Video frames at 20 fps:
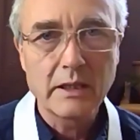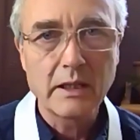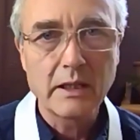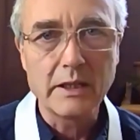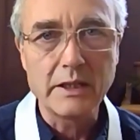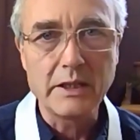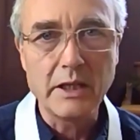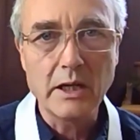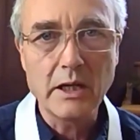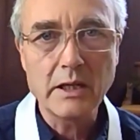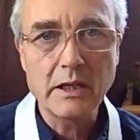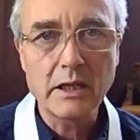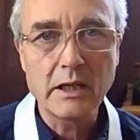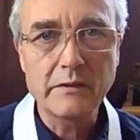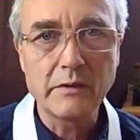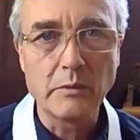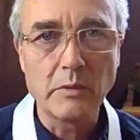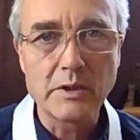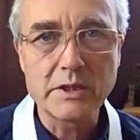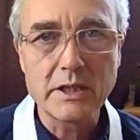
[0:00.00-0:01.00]
a yearning
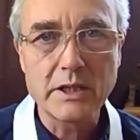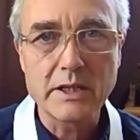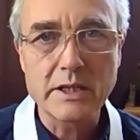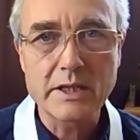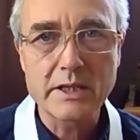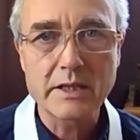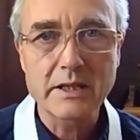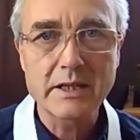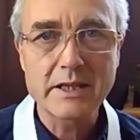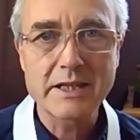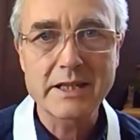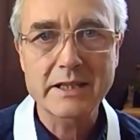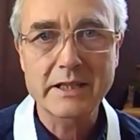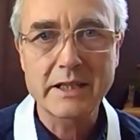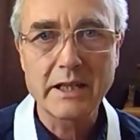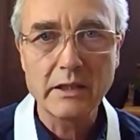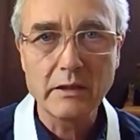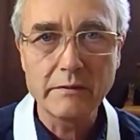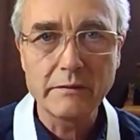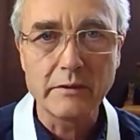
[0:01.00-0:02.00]
for what is
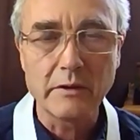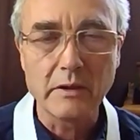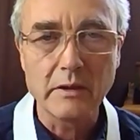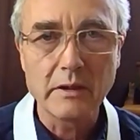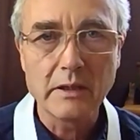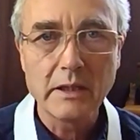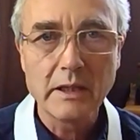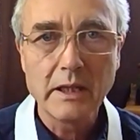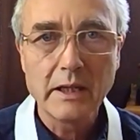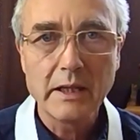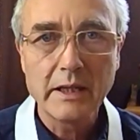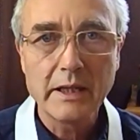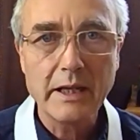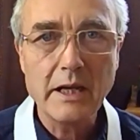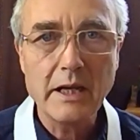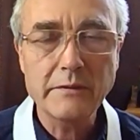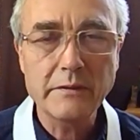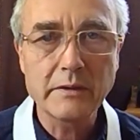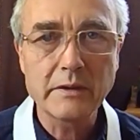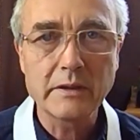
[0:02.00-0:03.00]
skillful,
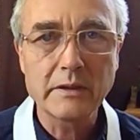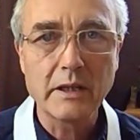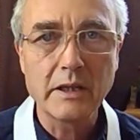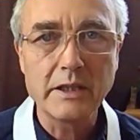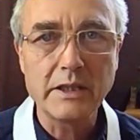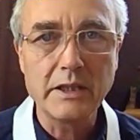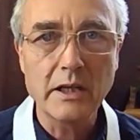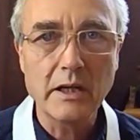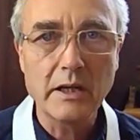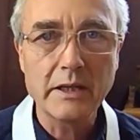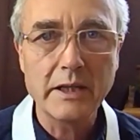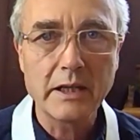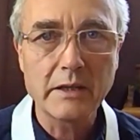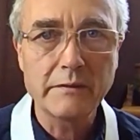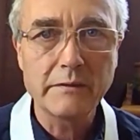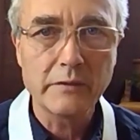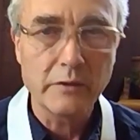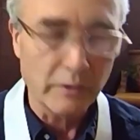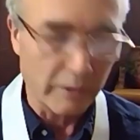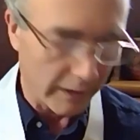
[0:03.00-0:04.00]
even a yearning
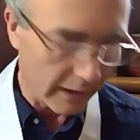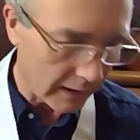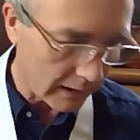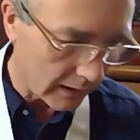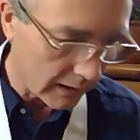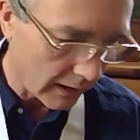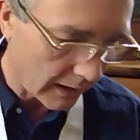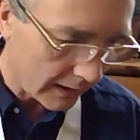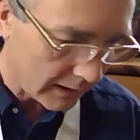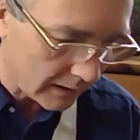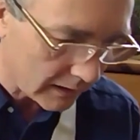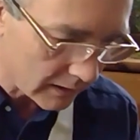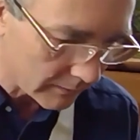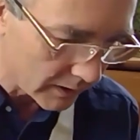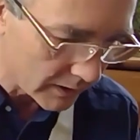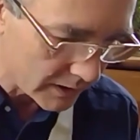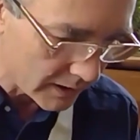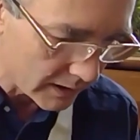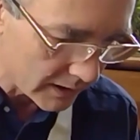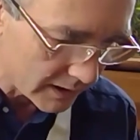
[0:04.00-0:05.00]
for
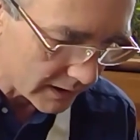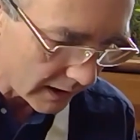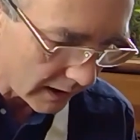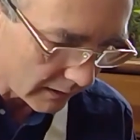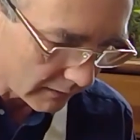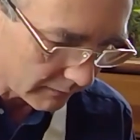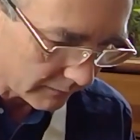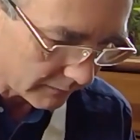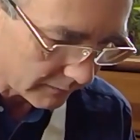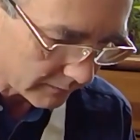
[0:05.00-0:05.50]
enlightenment itself.